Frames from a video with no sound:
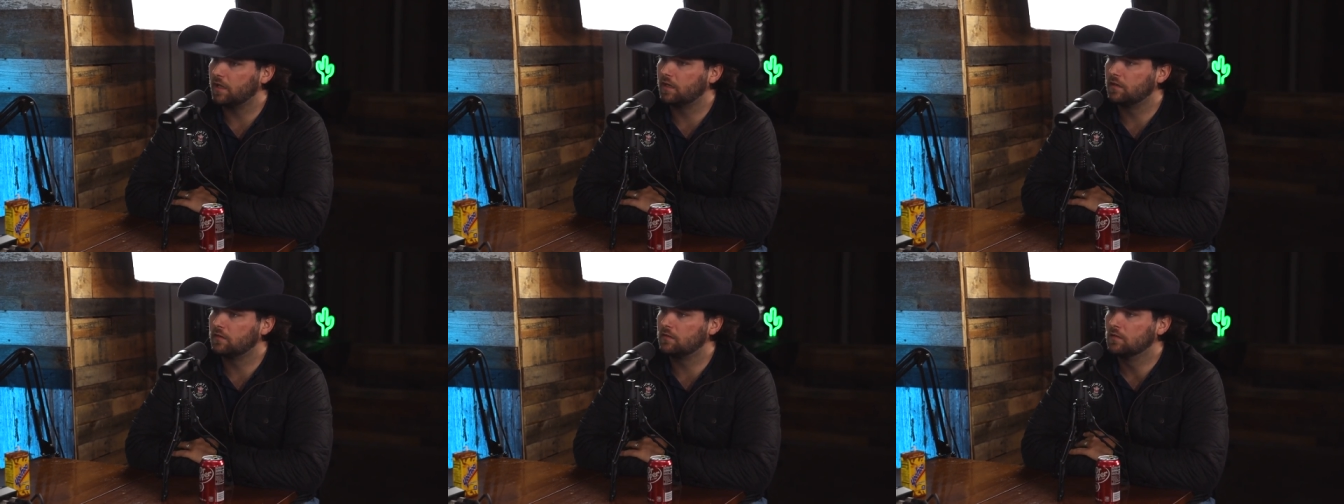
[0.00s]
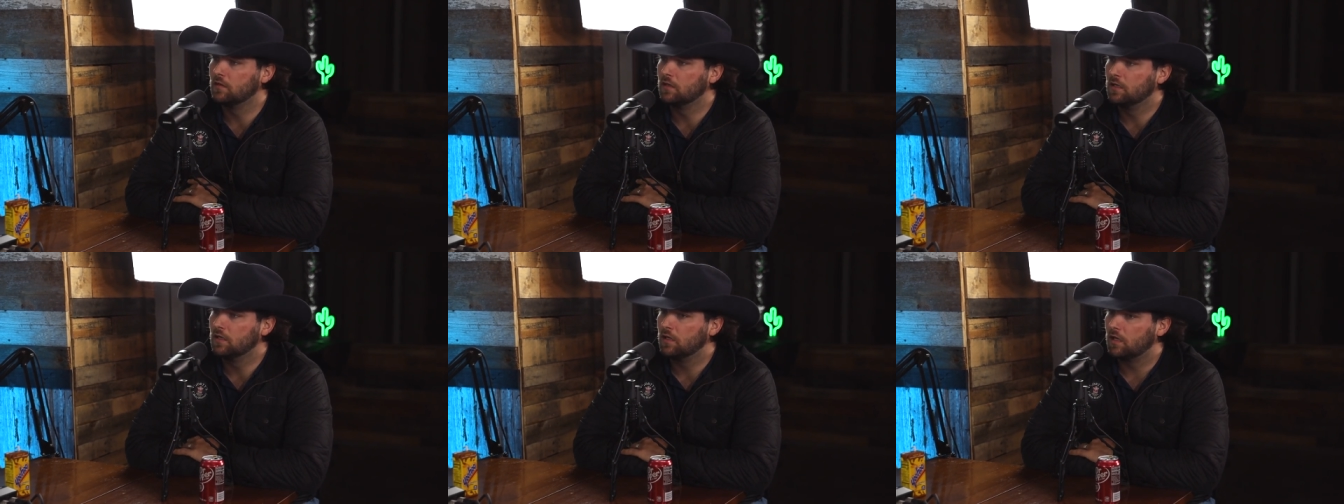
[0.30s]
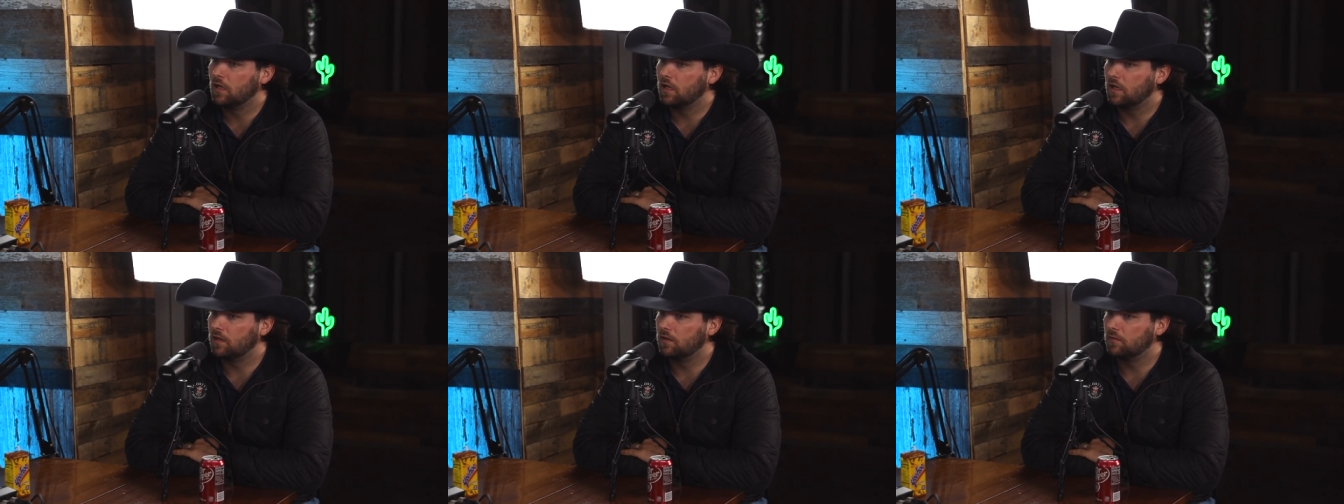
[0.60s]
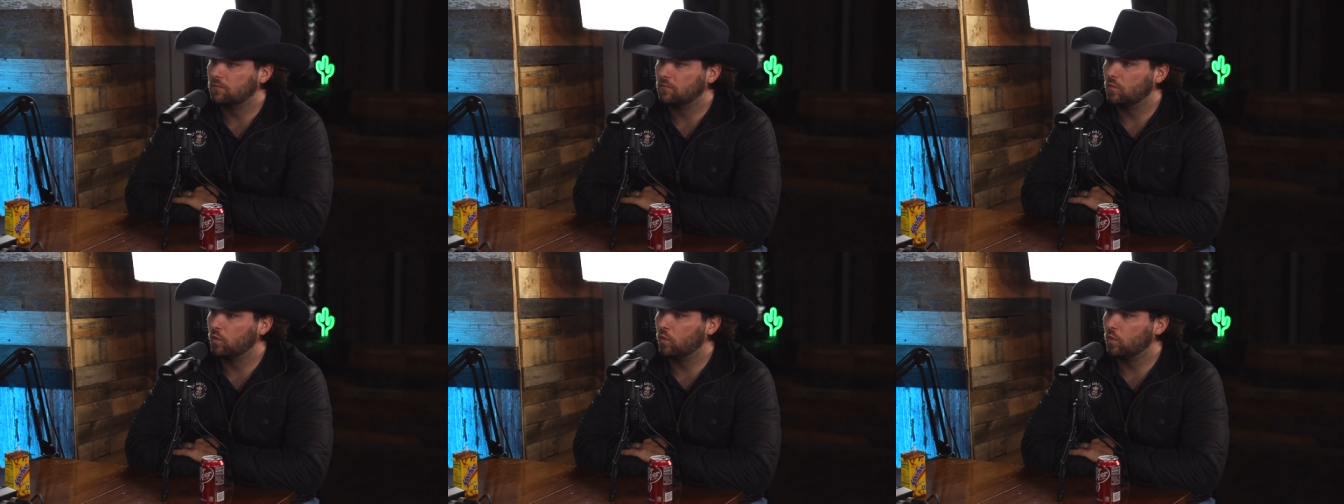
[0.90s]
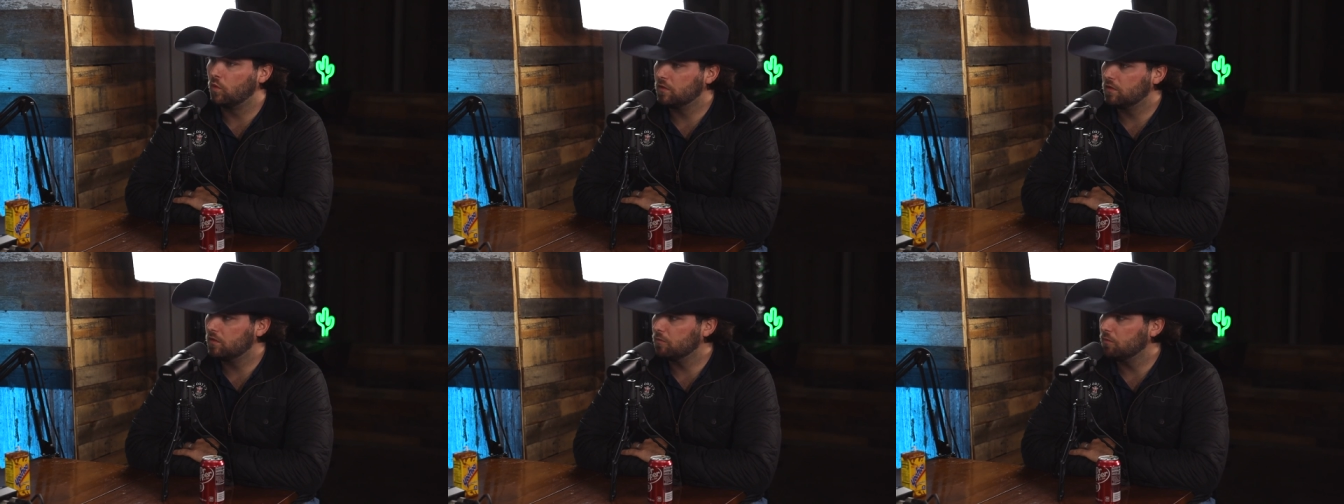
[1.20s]
and um,
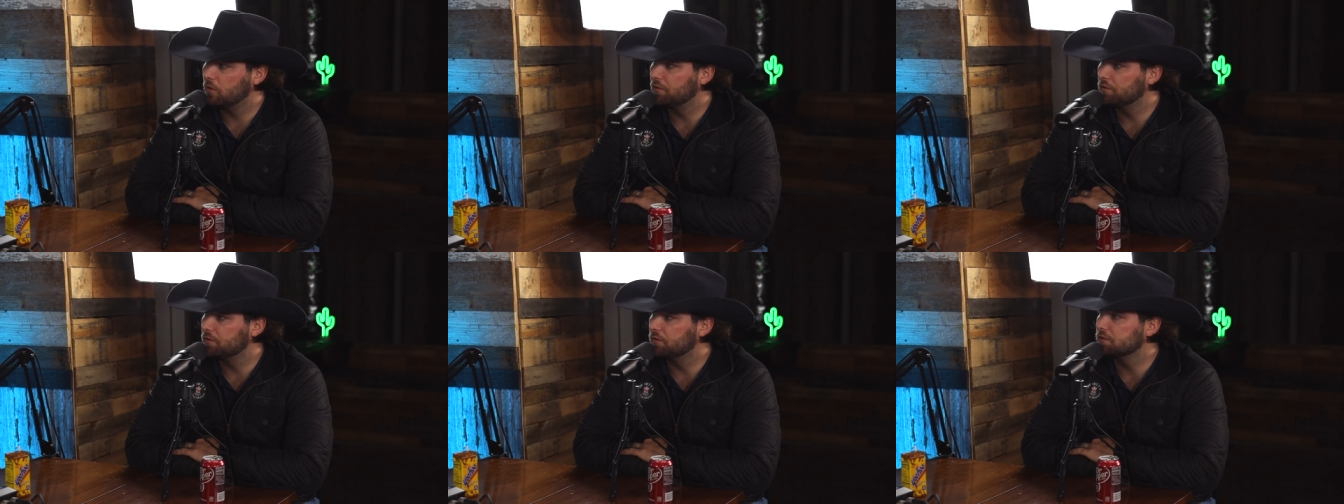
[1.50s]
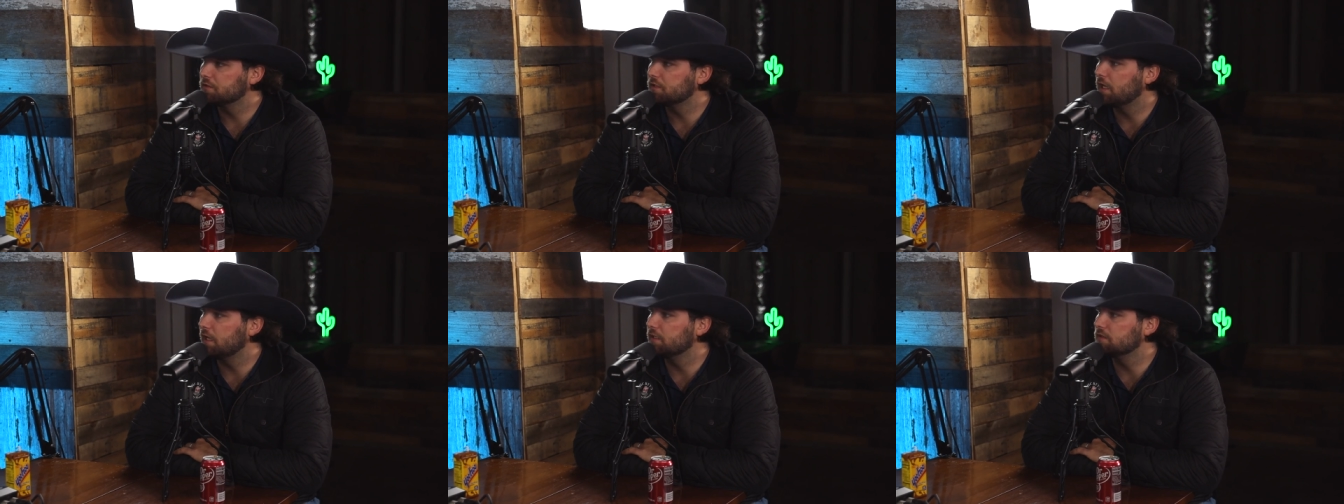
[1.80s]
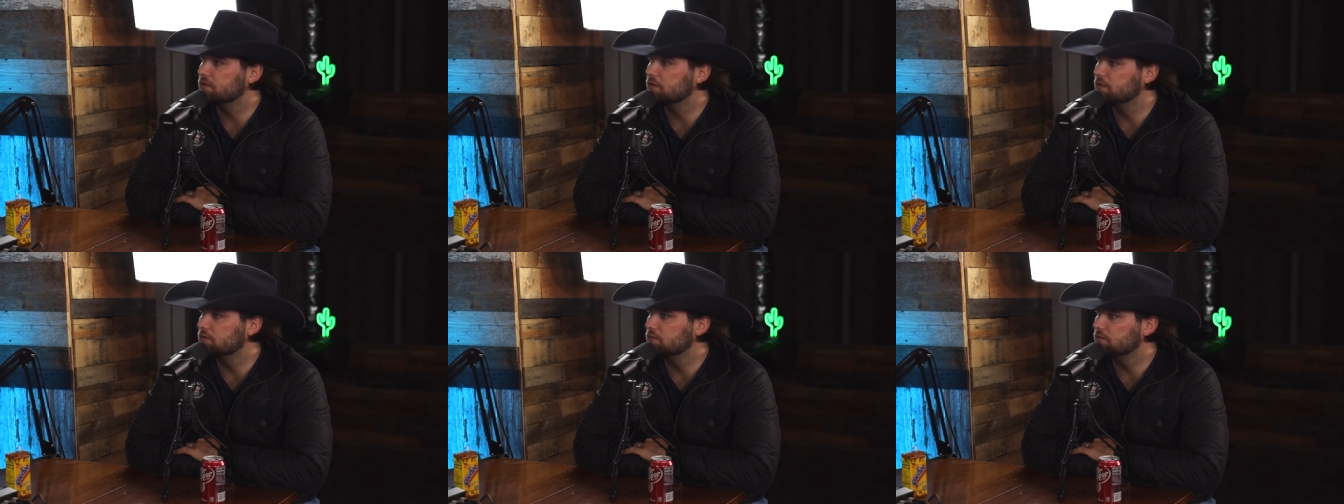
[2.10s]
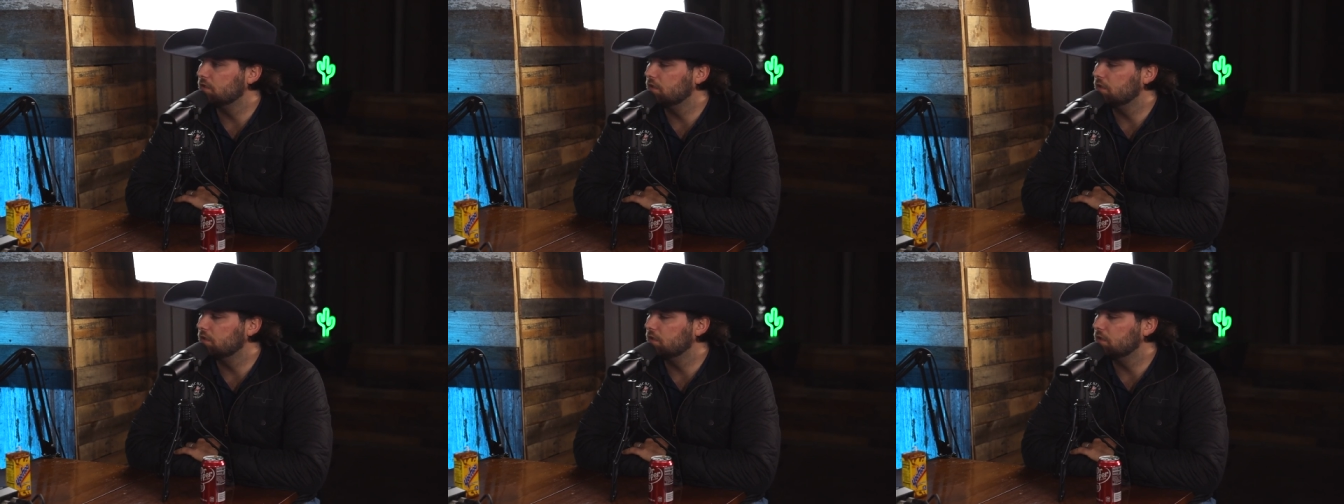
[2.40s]
one of the brothers has a